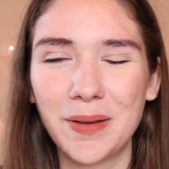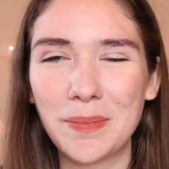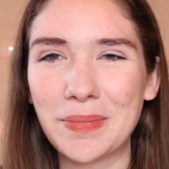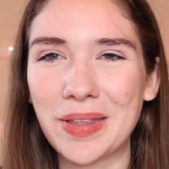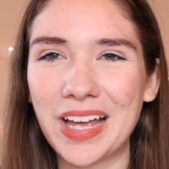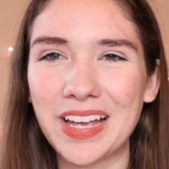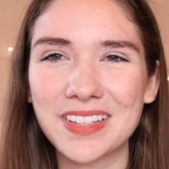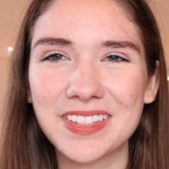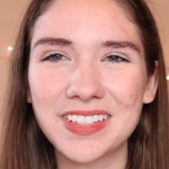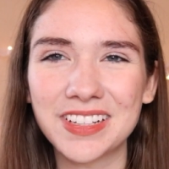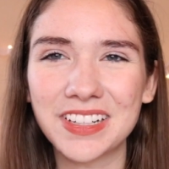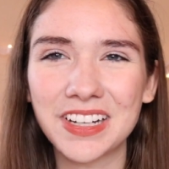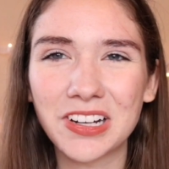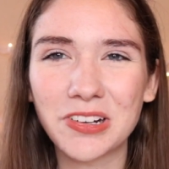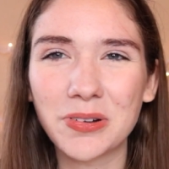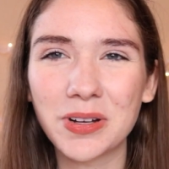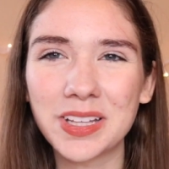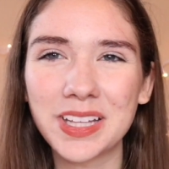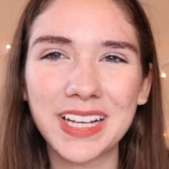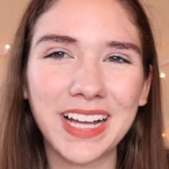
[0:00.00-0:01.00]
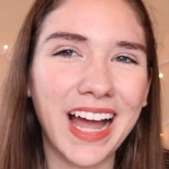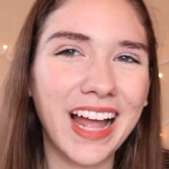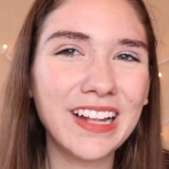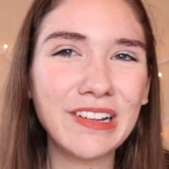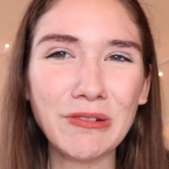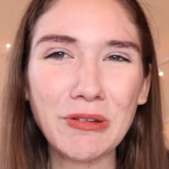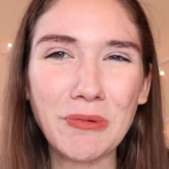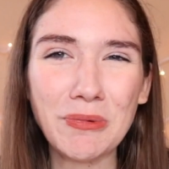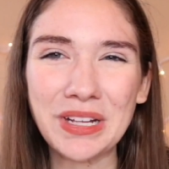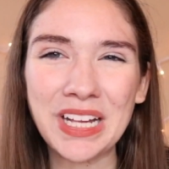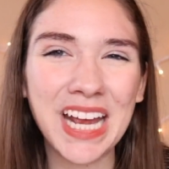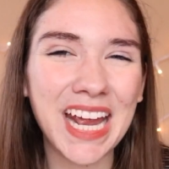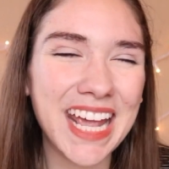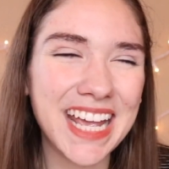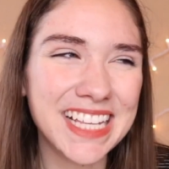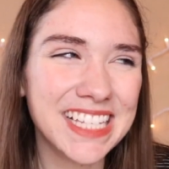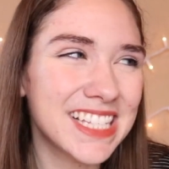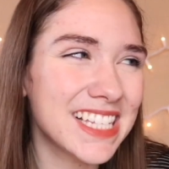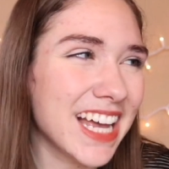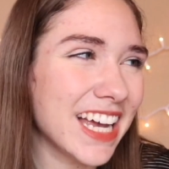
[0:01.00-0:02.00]
plastic, acrylic, I don't know what it
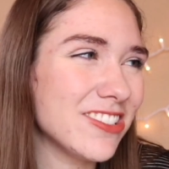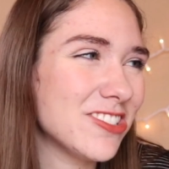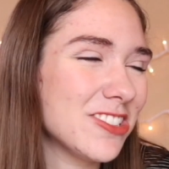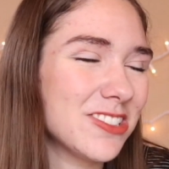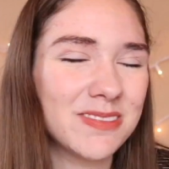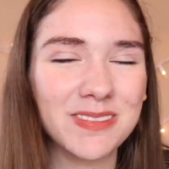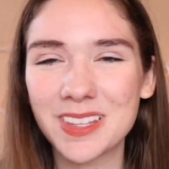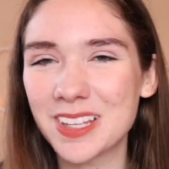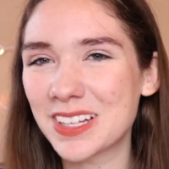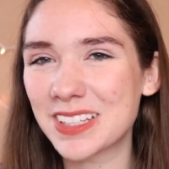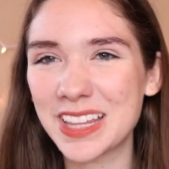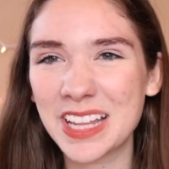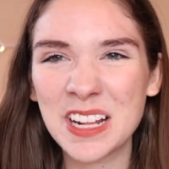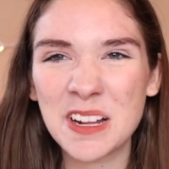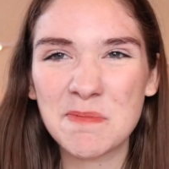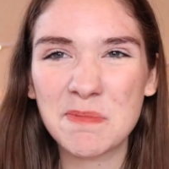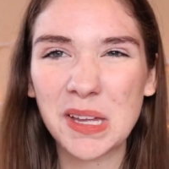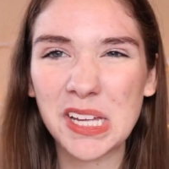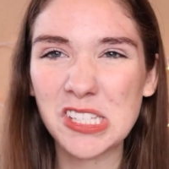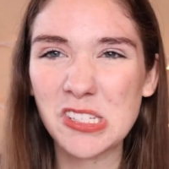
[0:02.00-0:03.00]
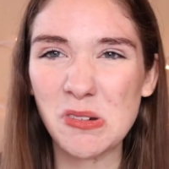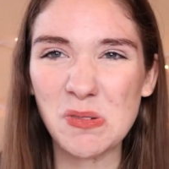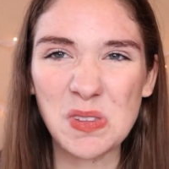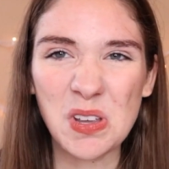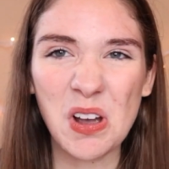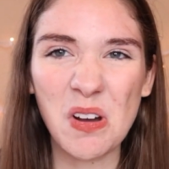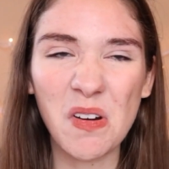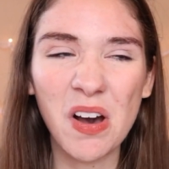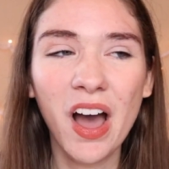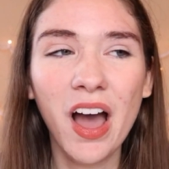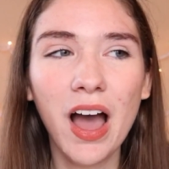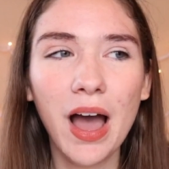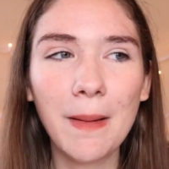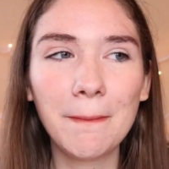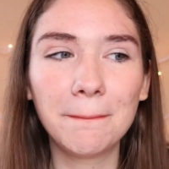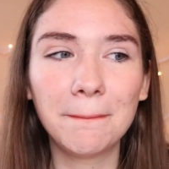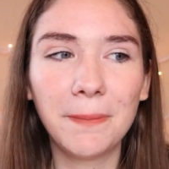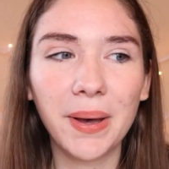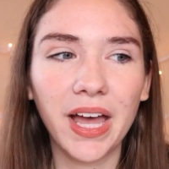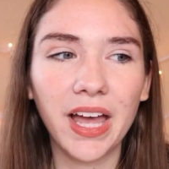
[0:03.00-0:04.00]
is, I should look that up, I don't know.
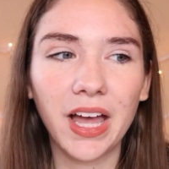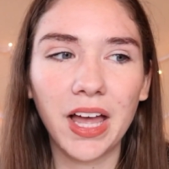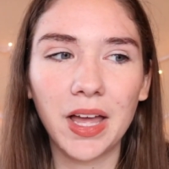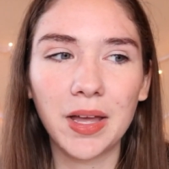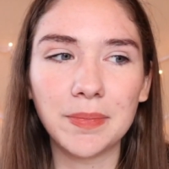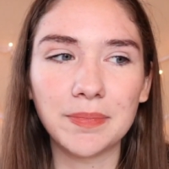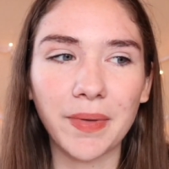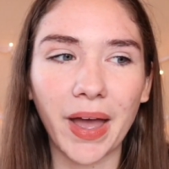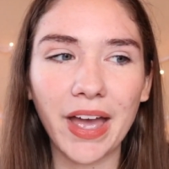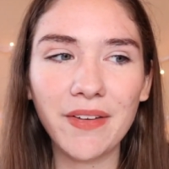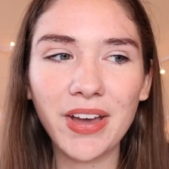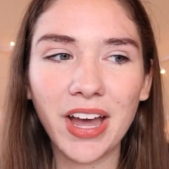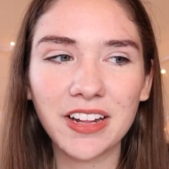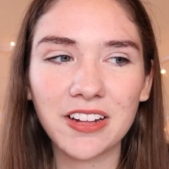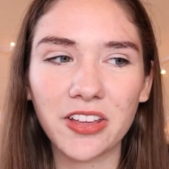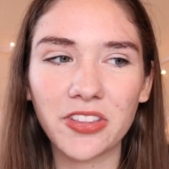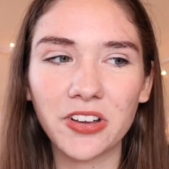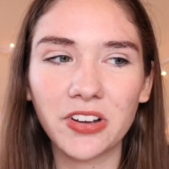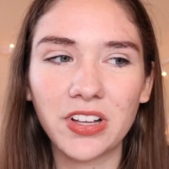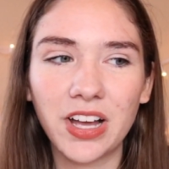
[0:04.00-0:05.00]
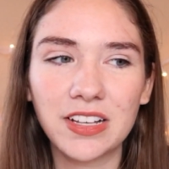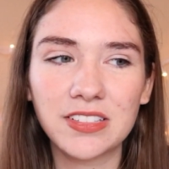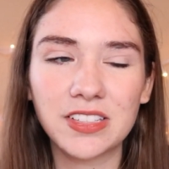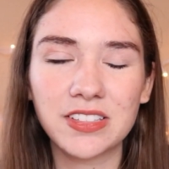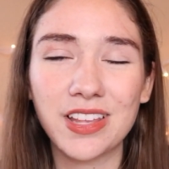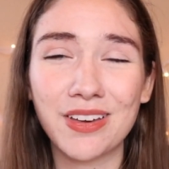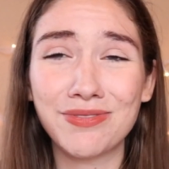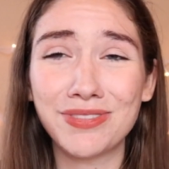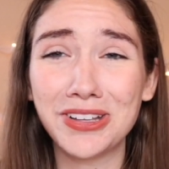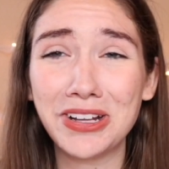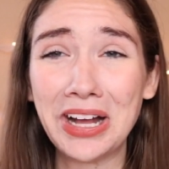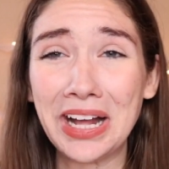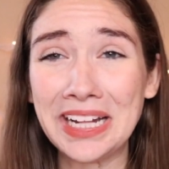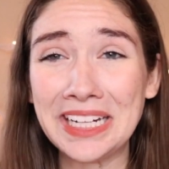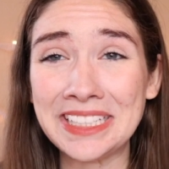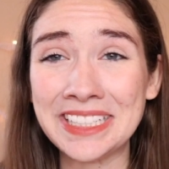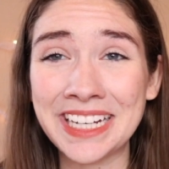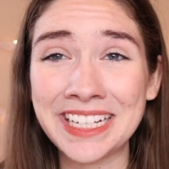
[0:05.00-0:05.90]
But I've had other glasses that feel kind of